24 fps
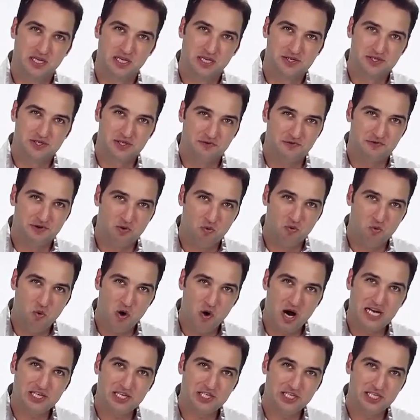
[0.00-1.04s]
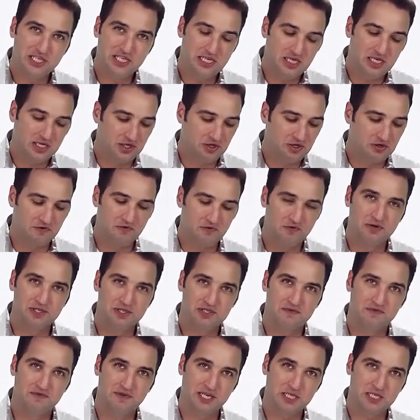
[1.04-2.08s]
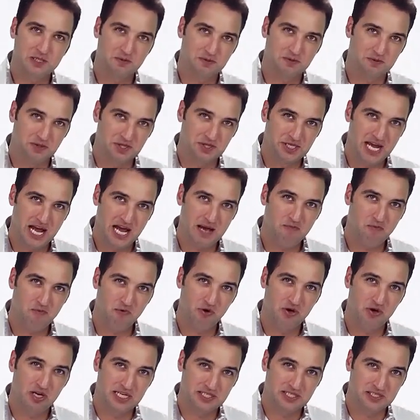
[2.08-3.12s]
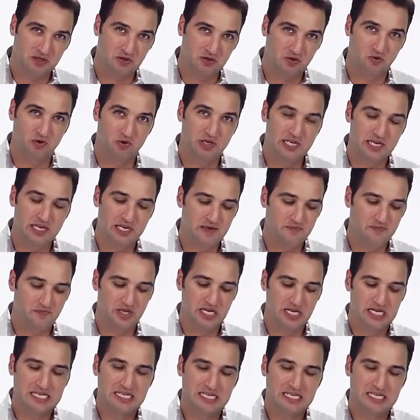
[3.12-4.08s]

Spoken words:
So if you're washing your fruits and vegetables with tap water that has chlorine in it,